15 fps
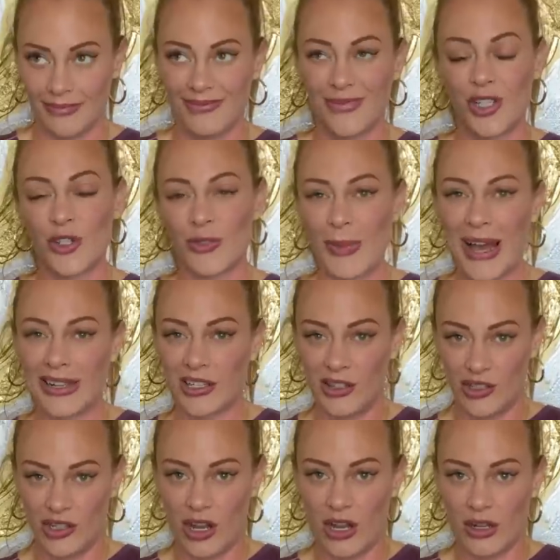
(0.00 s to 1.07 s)
Goes back to the
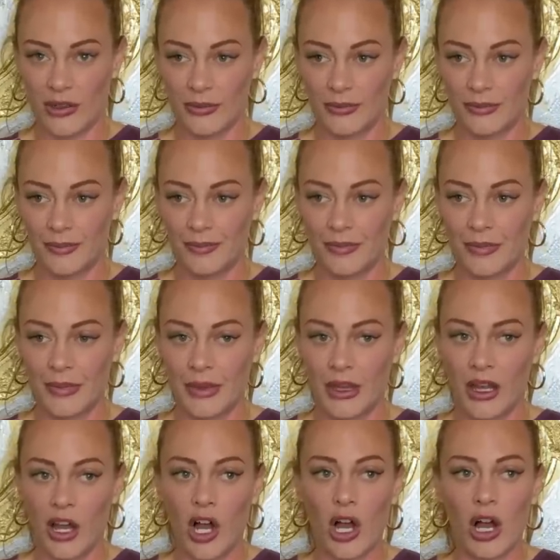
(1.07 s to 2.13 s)
dog.
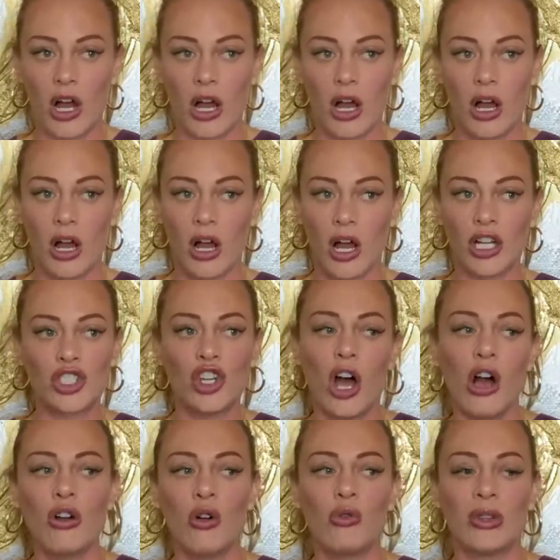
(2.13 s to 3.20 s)
A
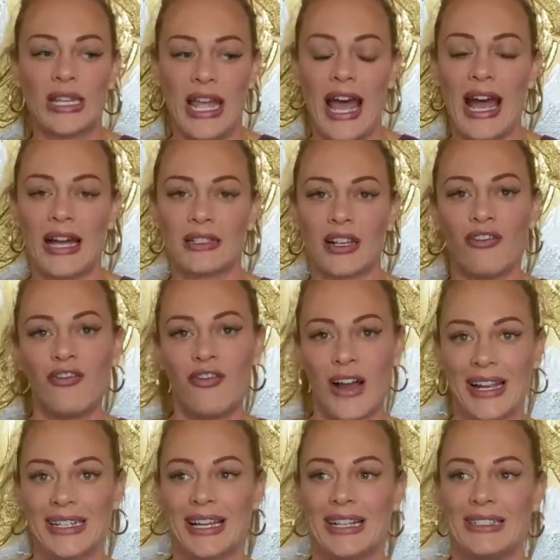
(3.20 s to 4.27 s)
dog only has a
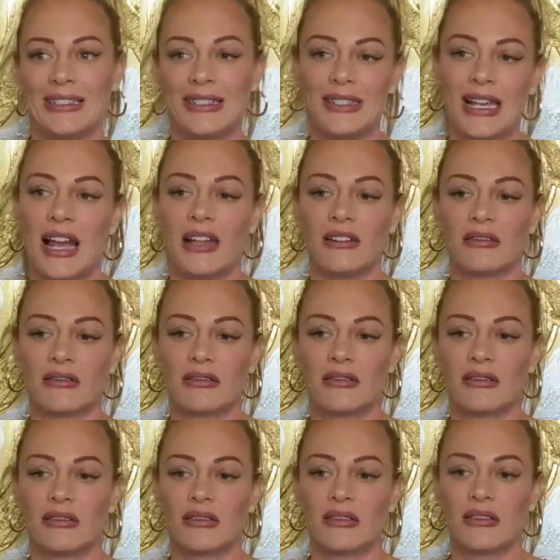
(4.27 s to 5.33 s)
finite set
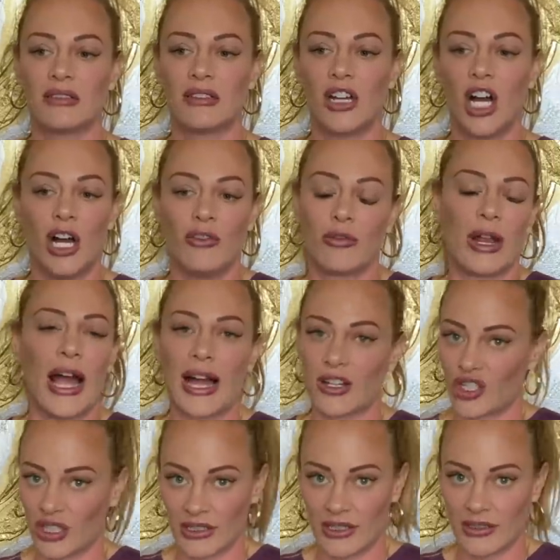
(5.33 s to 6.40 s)
of
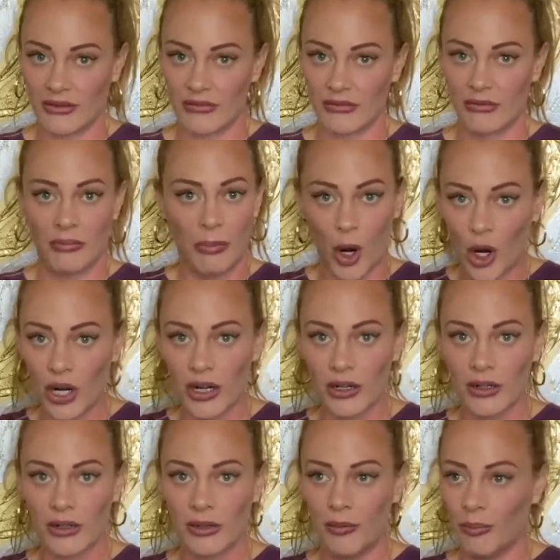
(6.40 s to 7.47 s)
reactions. Bark,
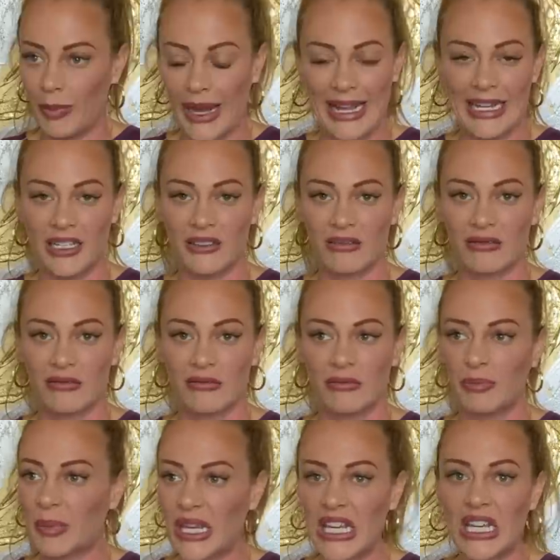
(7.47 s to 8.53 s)
bite,
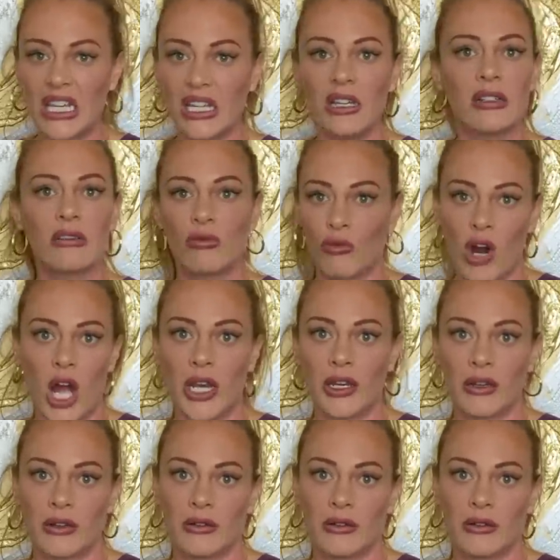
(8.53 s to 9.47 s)
pee, run.